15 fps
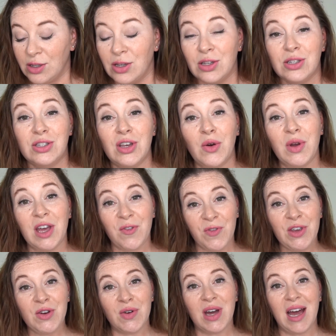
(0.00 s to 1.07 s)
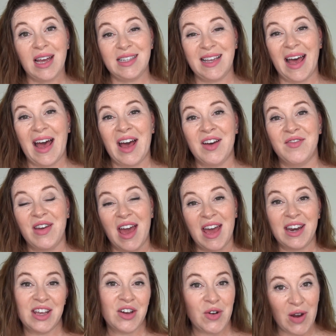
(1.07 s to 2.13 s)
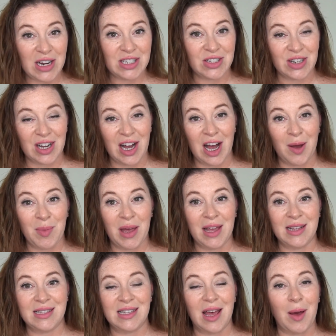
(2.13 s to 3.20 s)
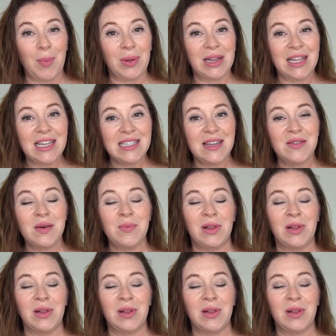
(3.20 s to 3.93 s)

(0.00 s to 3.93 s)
So if you guys have any questions or comments, please leave them